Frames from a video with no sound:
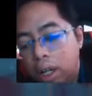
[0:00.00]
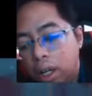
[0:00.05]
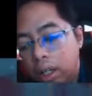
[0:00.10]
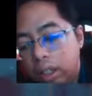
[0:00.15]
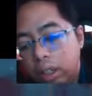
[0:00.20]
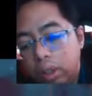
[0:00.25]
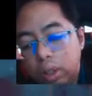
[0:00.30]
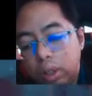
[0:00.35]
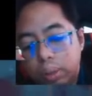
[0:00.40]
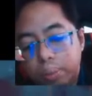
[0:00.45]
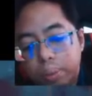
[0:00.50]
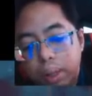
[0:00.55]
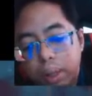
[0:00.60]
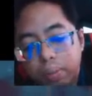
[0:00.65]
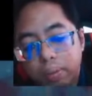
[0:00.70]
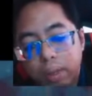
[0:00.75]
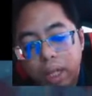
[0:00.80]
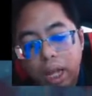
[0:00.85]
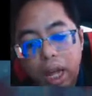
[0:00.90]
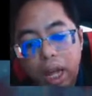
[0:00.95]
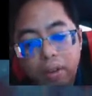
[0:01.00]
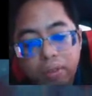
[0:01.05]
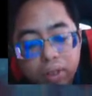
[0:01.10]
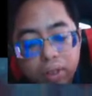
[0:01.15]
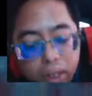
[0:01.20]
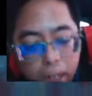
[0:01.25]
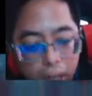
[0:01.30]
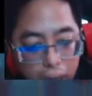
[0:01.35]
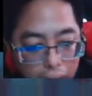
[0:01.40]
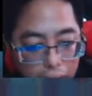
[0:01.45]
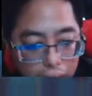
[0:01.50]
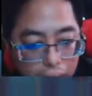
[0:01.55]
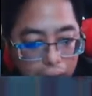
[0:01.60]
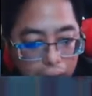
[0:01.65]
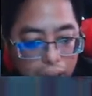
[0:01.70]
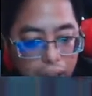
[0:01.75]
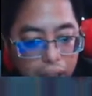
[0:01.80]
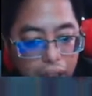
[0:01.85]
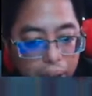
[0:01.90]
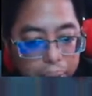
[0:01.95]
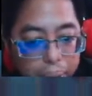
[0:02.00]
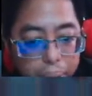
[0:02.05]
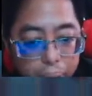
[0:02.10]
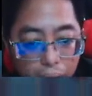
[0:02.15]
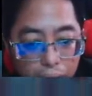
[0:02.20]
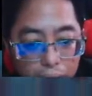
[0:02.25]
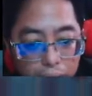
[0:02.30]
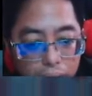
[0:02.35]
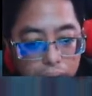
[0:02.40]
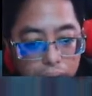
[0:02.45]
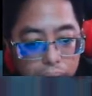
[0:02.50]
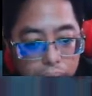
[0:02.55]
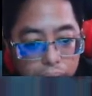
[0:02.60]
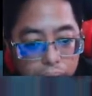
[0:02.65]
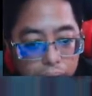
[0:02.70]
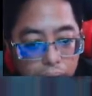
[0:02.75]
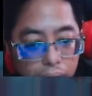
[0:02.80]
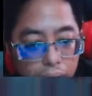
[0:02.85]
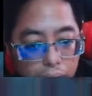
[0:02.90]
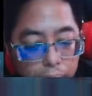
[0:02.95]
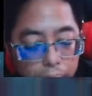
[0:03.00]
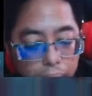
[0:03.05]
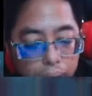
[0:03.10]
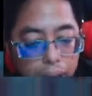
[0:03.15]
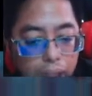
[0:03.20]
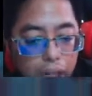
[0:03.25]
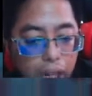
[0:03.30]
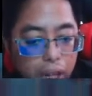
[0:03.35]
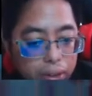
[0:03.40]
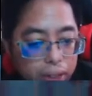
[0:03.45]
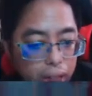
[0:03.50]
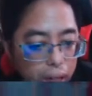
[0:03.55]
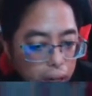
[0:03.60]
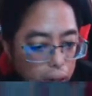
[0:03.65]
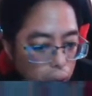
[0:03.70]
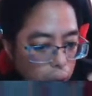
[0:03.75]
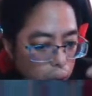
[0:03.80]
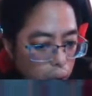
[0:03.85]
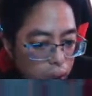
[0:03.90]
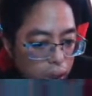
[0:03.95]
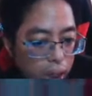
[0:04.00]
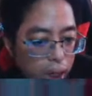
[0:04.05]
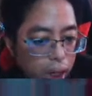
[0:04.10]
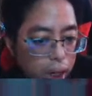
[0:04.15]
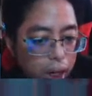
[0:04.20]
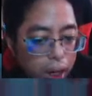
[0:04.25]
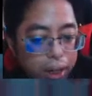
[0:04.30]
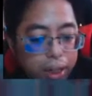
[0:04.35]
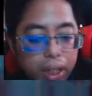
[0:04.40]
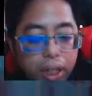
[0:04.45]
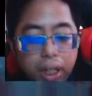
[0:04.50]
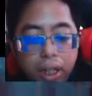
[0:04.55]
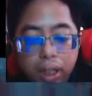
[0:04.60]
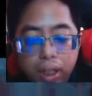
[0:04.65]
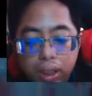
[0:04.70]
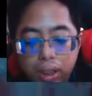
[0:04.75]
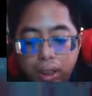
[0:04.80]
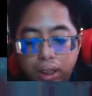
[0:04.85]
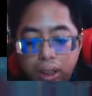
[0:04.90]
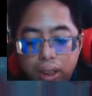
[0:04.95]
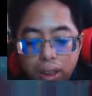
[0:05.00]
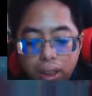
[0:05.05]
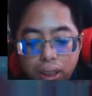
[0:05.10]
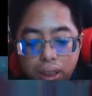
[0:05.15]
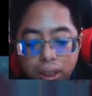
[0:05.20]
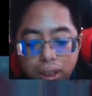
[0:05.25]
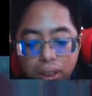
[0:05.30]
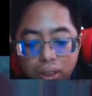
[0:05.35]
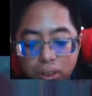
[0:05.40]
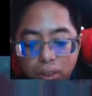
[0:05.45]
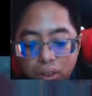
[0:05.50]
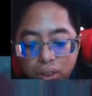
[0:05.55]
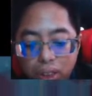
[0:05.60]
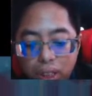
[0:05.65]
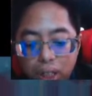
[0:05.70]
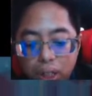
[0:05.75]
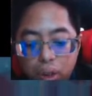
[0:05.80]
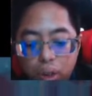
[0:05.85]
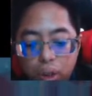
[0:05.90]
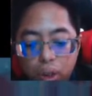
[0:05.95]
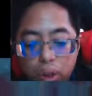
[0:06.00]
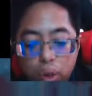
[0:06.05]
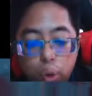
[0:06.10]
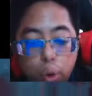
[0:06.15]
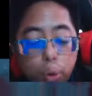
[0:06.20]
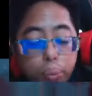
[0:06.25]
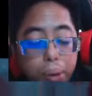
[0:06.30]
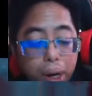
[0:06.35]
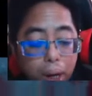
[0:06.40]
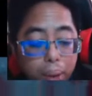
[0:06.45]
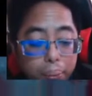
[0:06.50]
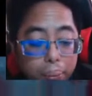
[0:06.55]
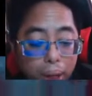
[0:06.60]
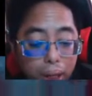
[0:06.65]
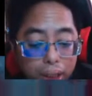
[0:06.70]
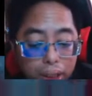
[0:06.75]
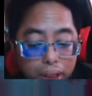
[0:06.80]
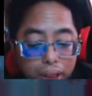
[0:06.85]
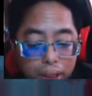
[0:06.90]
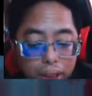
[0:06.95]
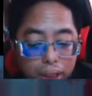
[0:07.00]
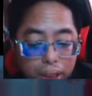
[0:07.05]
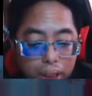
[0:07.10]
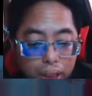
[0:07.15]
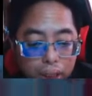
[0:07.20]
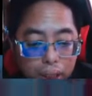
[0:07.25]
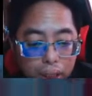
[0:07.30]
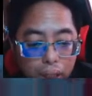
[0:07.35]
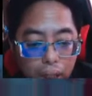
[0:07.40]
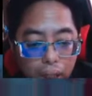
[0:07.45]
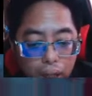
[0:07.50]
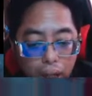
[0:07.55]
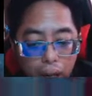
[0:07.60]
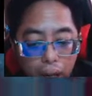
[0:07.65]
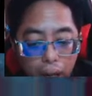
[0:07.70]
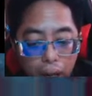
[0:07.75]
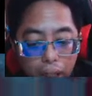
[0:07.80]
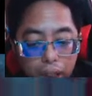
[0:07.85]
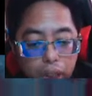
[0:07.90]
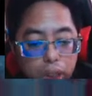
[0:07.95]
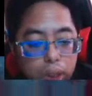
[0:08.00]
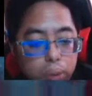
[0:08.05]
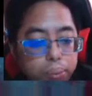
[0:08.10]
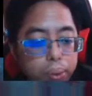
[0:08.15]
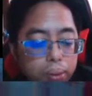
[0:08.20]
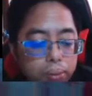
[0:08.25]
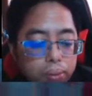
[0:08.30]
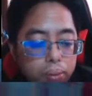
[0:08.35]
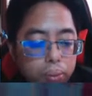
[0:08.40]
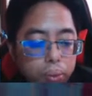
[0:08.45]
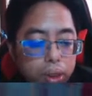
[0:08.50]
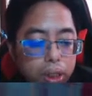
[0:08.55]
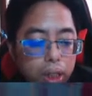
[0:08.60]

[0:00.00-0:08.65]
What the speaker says: Gymnosperm, they have trunk, they have branch, but the leaves are all like needles, so they are called cone-bearing plants. And angiosperm,